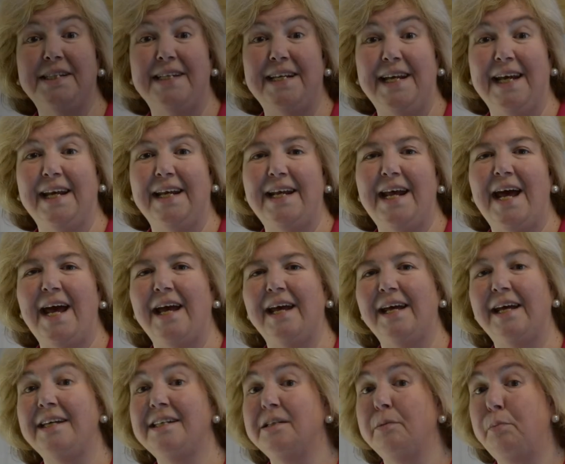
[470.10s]

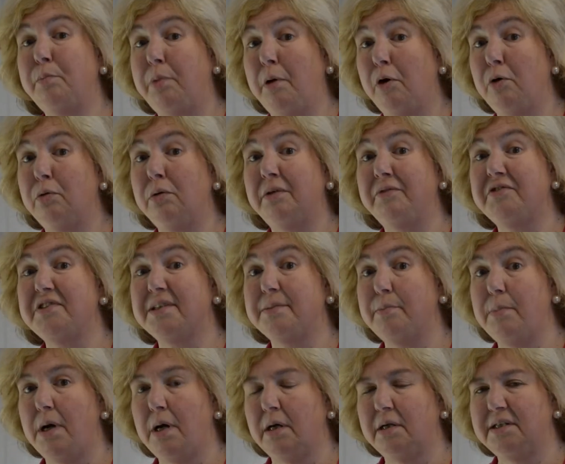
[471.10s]
DNA is a bowl of
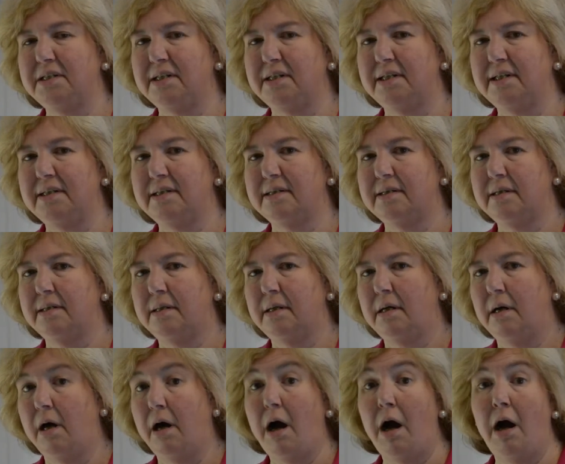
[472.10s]
Smarties.
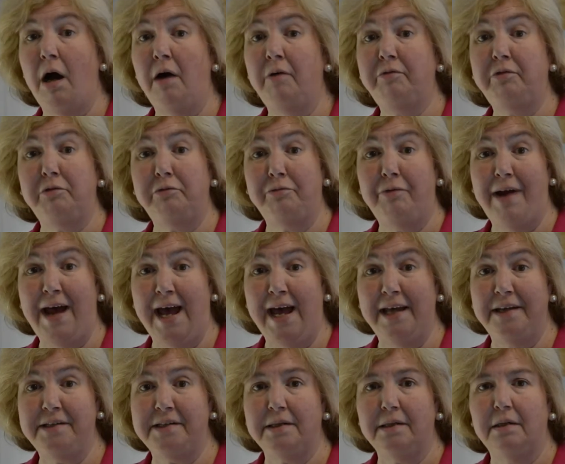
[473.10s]
Half are
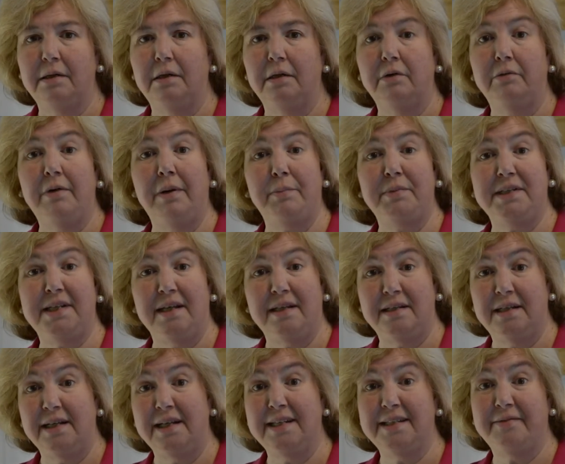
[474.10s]
red,
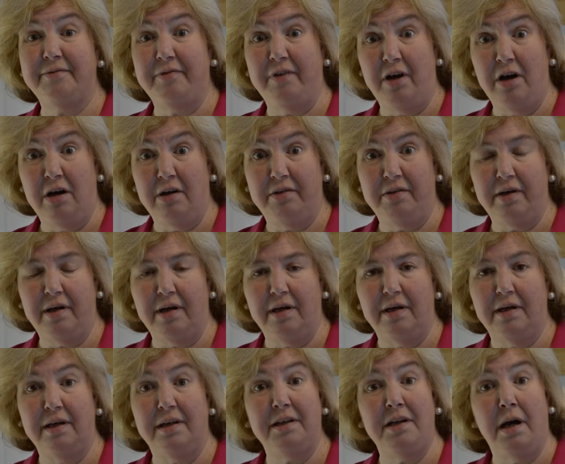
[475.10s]
representing his father,
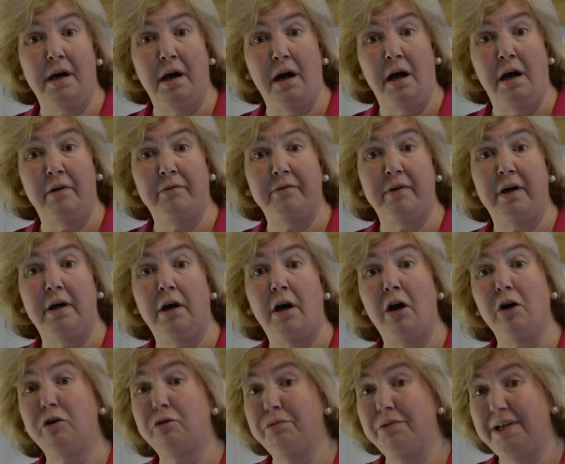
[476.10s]
and half
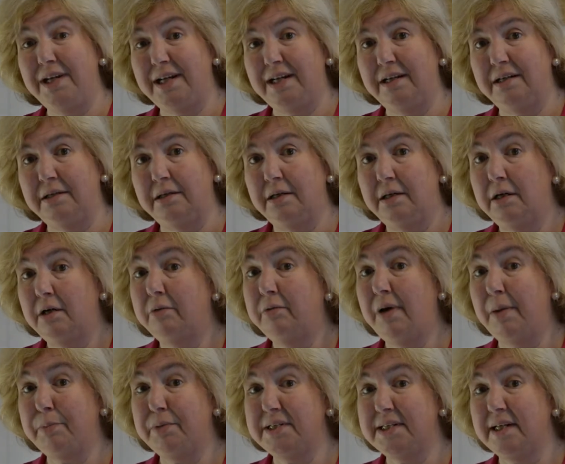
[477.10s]
are green,
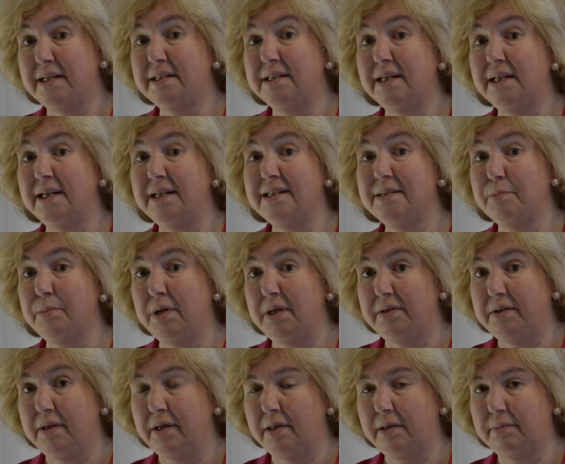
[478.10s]
representing his
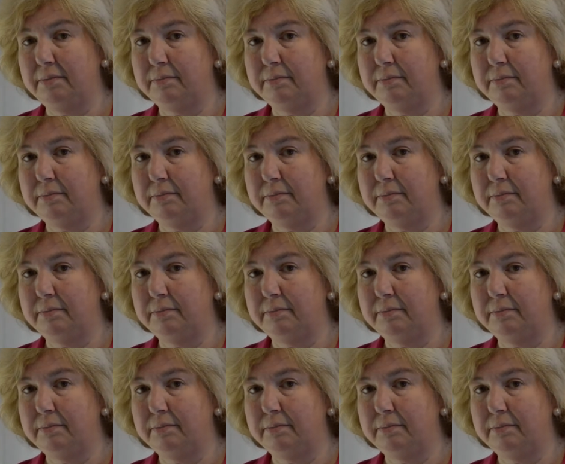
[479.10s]
mother.